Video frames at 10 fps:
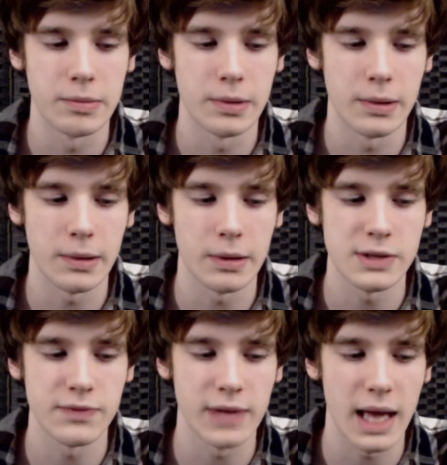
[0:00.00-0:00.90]
lots
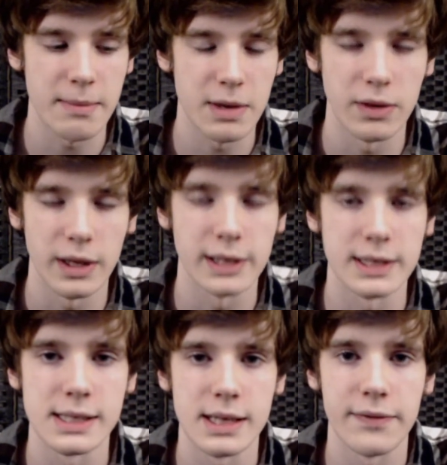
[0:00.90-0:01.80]
of gaming-related
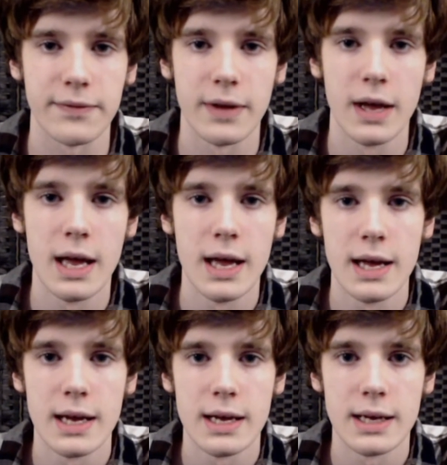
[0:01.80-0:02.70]
stuff,
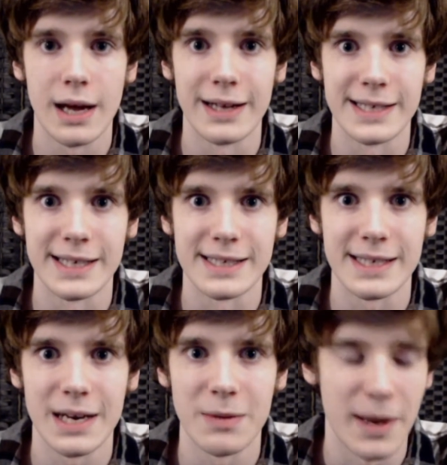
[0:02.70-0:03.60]
content.
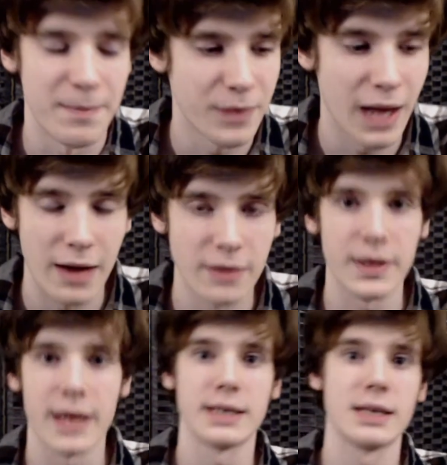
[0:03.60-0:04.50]
Anyway,
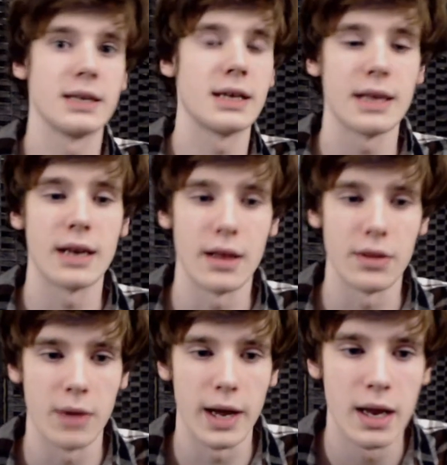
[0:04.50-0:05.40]
get that out of the
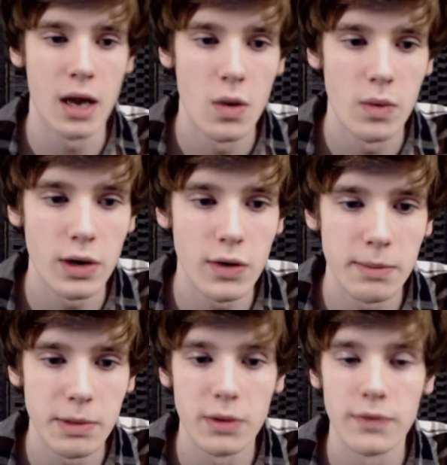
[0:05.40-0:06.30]
way. We are going to
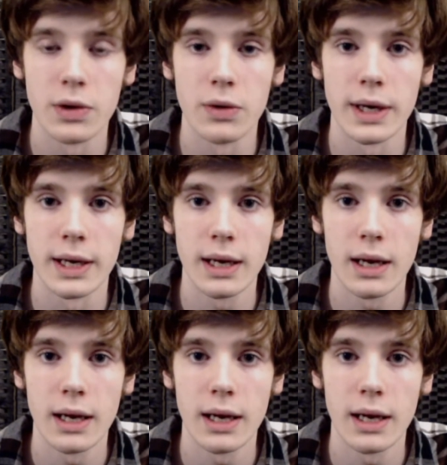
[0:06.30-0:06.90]
be reviewing